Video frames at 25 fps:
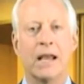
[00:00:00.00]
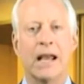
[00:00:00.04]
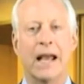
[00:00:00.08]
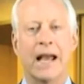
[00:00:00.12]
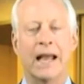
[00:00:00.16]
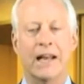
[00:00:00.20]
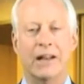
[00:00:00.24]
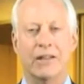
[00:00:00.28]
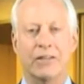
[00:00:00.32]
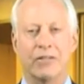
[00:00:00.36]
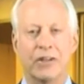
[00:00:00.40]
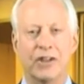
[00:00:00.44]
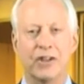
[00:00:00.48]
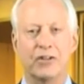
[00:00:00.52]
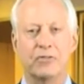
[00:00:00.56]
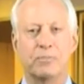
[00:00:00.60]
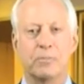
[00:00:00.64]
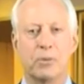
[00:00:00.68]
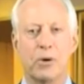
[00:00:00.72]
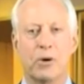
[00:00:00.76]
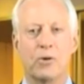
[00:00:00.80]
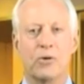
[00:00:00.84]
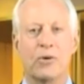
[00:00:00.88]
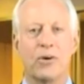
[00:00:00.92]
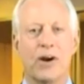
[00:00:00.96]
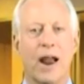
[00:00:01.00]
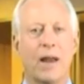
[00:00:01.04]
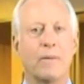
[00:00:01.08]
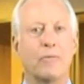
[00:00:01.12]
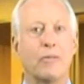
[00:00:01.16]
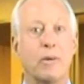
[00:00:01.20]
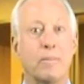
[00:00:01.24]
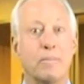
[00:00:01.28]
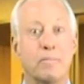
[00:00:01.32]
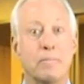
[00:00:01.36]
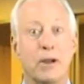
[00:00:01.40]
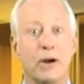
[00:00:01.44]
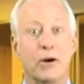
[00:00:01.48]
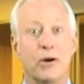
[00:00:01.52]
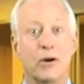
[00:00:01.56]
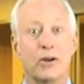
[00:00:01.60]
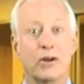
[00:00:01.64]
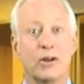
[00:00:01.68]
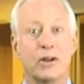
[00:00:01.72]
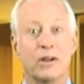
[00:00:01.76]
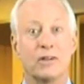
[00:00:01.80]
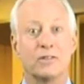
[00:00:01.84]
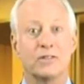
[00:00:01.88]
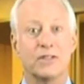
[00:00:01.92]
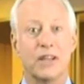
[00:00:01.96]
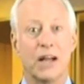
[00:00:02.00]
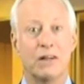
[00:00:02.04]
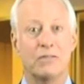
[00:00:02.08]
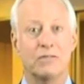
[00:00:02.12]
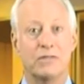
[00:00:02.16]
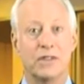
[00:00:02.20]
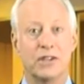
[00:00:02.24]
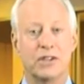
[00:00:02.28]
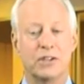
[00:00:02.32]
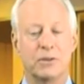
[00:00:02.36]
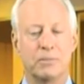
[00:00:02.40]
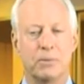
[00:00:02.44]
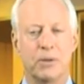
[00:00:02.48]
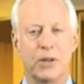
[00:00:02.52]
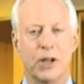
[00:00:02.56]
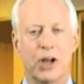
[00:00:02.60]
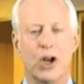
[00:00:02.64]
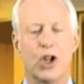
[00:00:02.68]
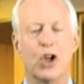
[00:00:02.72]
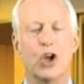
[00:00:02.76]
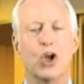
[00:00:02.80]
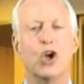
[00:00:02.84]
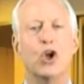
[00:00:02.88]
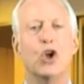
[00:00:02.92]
And in this program, The Miracle of Self-Discipline,